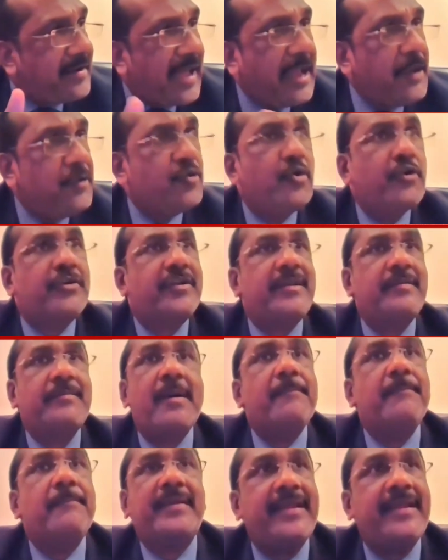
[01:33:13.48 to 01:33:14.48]
I don't
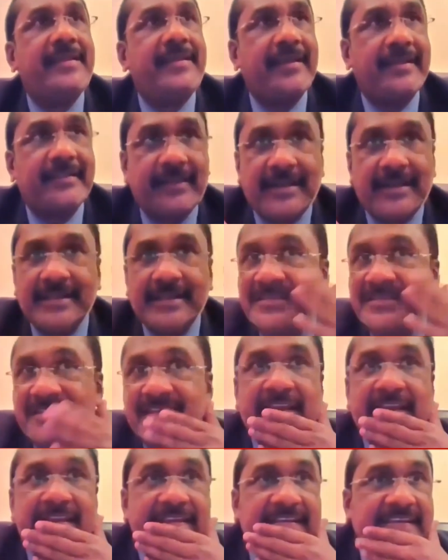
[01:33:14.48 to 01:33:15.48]
remember any other
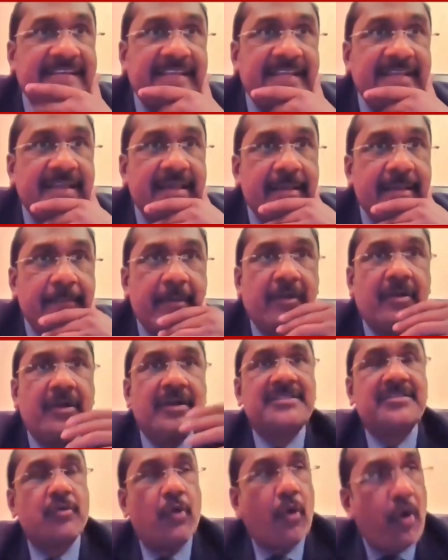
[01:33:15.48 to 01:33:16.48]
incident,
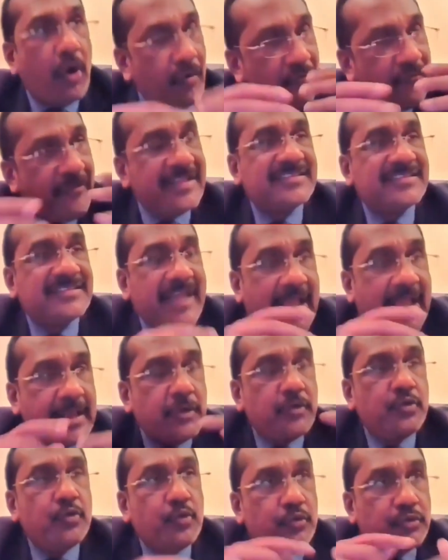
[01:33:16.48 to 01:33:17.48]
because always I
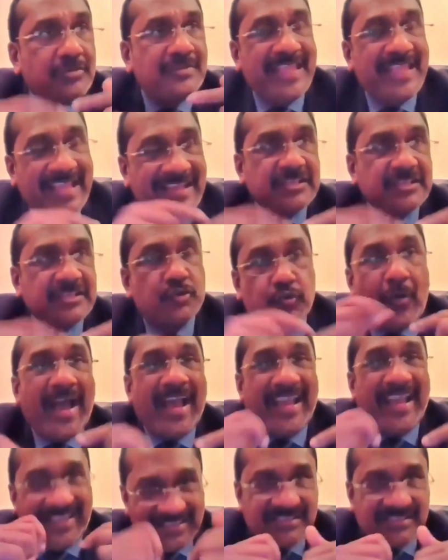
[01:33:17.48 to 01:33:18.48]
do things
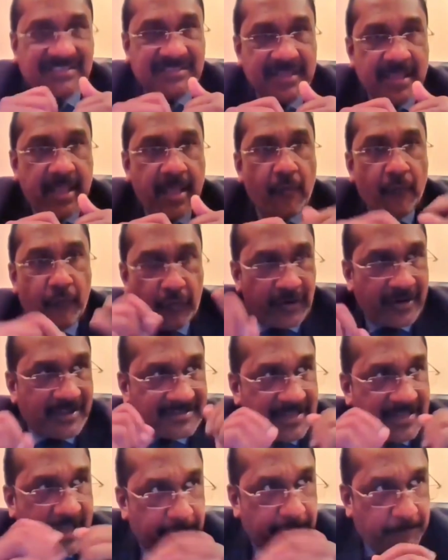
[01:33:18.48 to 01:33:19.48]
twice. For
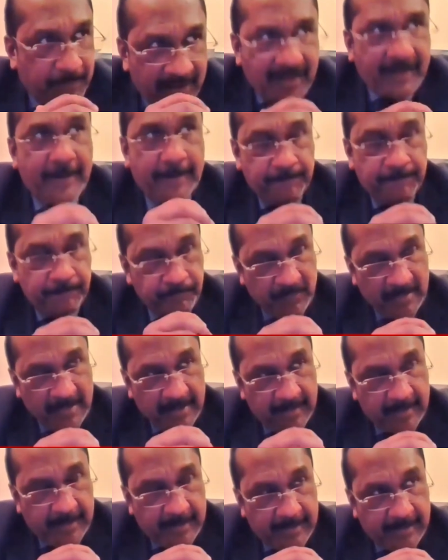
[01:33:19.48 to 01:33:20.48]
example,
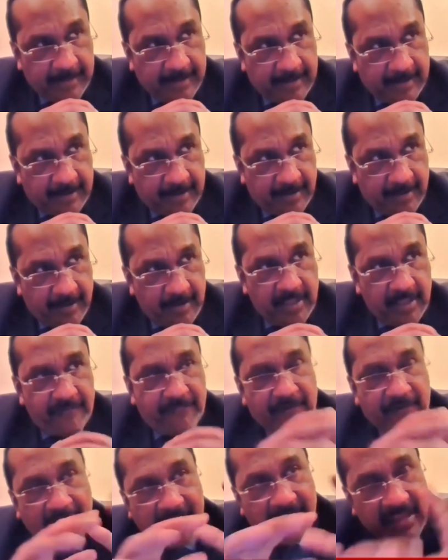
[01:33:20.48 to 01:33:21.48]

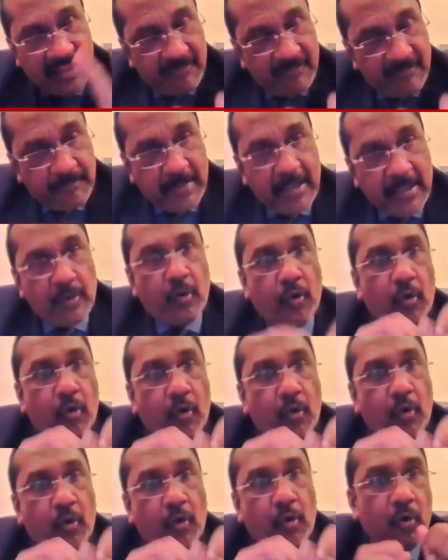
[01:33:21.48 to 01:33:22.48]
if I leave my
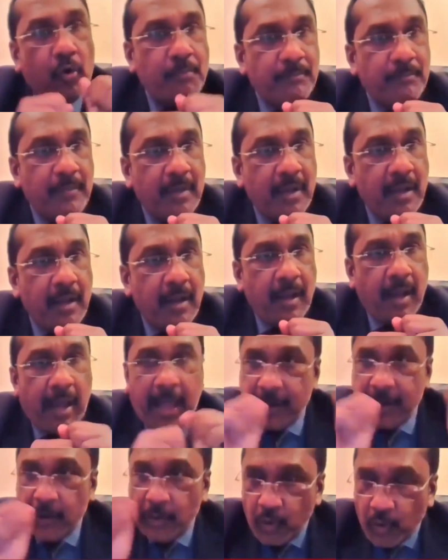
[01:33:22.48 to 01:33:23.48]
home,
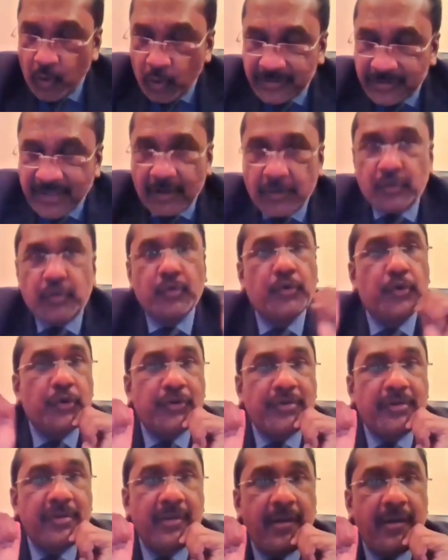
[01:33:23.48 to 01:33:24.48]
I lock the
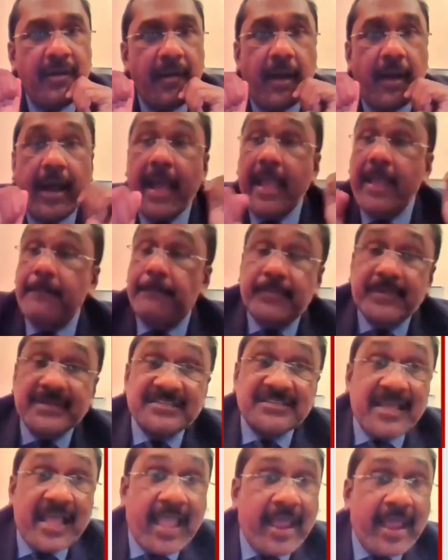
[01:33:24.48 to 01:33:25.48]
door, I press
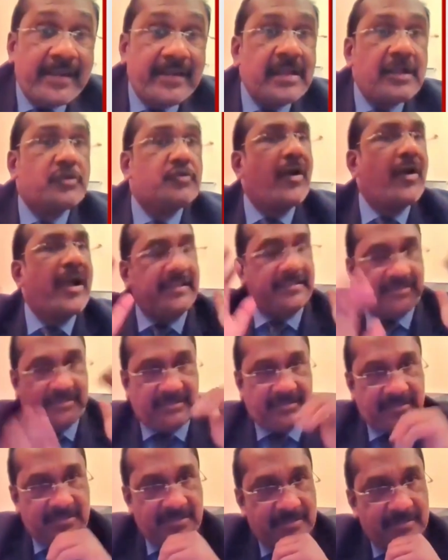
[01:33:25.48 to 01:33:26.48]
the handle
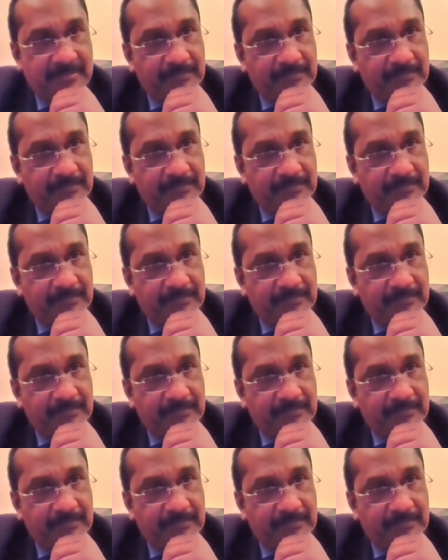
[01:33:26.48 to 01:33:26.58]
twice.